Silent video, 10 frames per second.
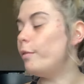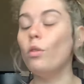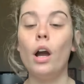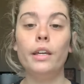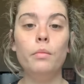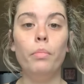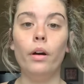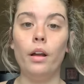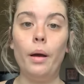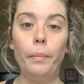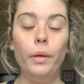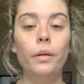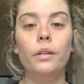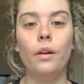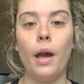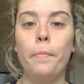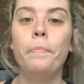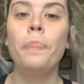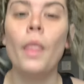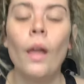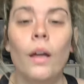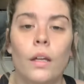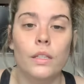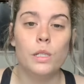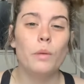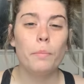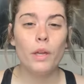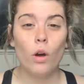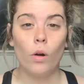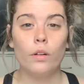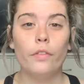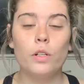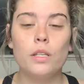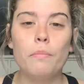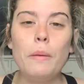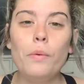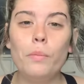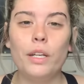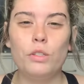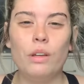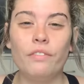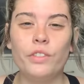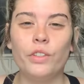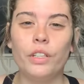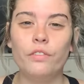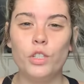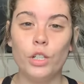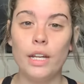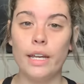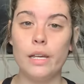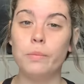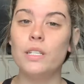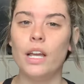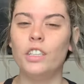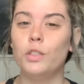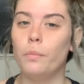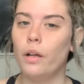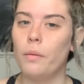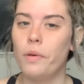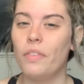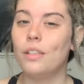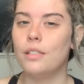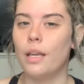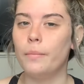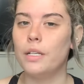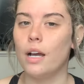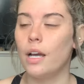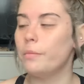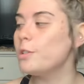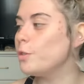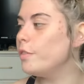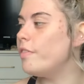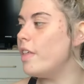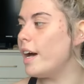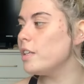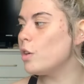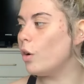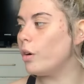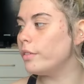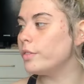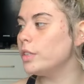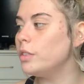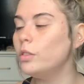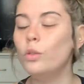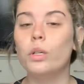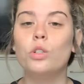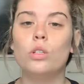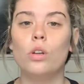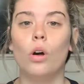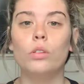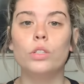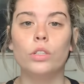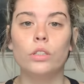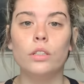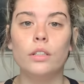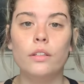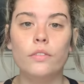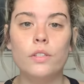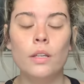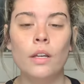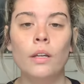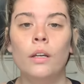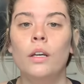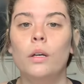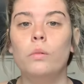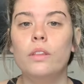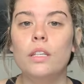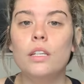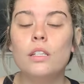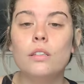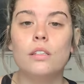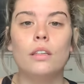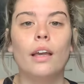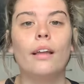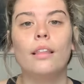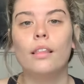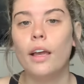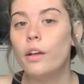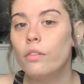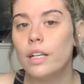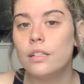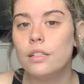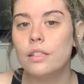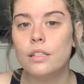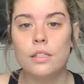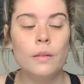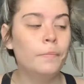Rocky butt up, okay? These might be hard for some people because you have to lift your hips and your butt up at the same time. So if that's hard for you, you can just alternatives with these is like leg raises,